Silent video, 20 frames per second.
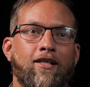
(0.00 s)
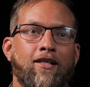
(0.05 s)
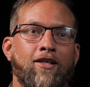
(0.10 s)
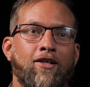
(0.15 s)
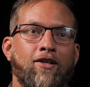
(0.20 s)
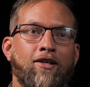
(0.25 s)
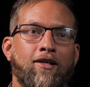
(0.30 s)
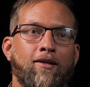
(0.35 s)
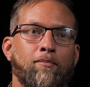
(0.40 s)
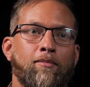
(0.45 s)

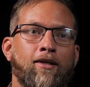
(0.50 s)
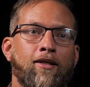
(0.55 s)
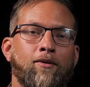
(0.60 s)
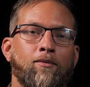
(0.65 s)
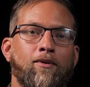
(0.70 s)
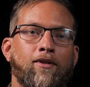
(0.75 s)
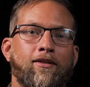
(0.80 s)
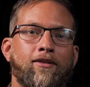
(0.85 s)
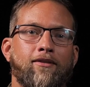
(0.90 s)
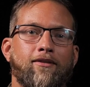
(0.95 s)
here at A Better
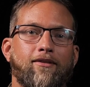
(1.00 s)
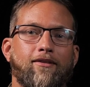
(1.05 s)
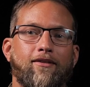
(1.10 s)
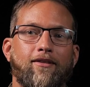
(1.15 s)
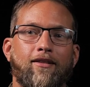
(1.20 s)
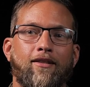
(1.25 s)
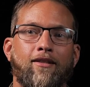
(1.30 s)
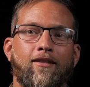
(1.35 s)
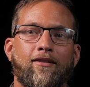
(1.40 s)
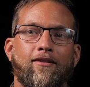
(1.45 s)
Way.
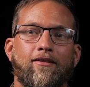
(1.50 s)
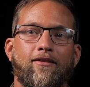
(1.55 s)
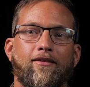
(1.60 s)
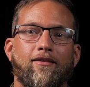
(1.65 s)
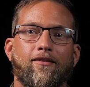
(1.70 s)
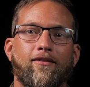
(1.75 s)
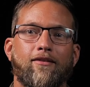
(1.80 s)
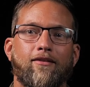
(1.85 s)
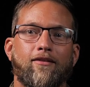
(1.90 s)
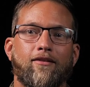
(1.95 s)
And
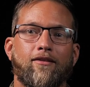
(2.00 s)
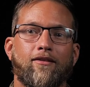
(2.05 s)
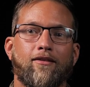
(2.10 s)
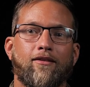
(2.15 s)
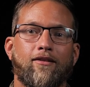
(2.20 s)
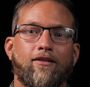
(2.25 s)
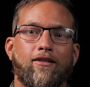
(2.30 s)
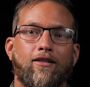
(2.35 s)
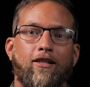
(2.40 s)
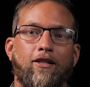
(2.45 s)

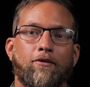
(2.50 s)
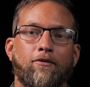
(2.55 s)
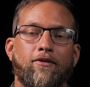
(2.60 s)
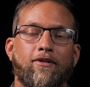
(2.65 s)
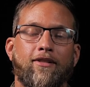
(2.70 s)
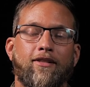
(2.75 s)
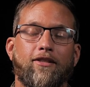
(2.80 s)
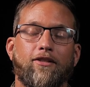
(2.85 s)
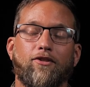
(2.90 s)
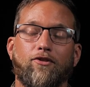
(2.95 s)
it was
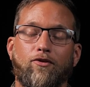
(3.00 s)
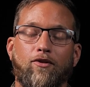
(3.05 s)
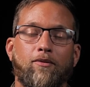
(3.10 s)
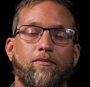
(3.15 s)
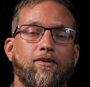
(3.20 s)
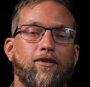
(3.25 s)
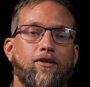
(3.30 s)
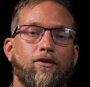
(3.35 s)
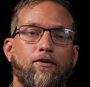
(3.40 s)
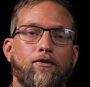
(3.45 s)
an
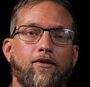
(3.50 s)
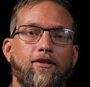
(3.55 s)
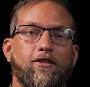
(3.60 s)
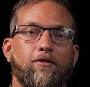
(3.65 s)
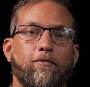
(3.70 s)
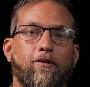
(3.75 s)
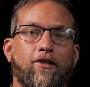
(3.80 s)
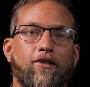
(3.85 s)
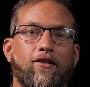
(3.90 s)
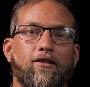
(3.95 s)
extremely cool
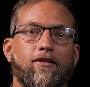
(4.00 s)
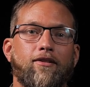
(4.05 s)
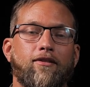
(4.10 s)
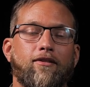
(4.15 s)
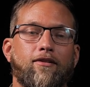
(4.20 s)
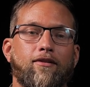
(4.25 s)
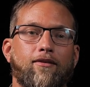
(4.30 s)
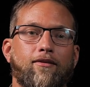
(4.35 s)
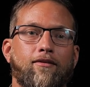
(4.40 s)
experience.